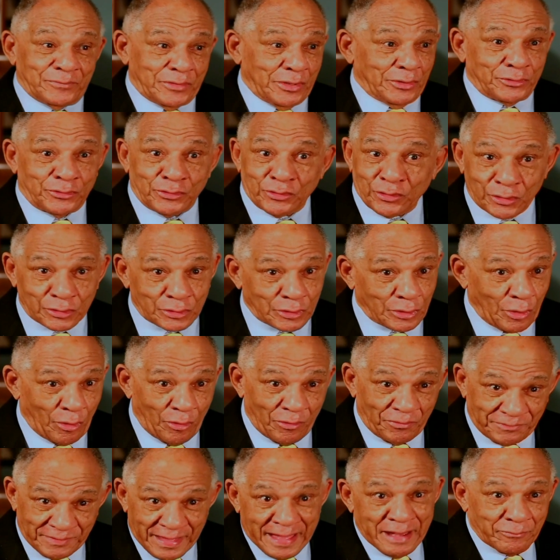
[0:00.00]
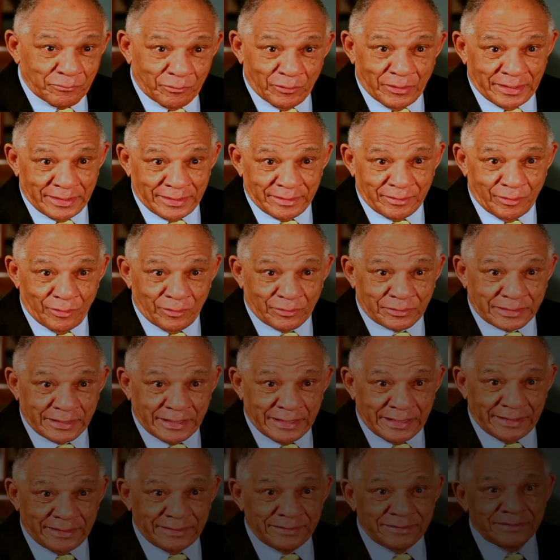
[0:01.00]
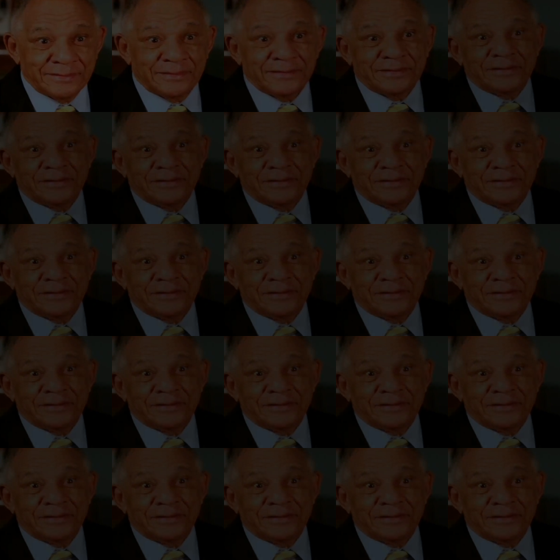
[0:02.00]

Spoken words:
then you're going to go that way, okay?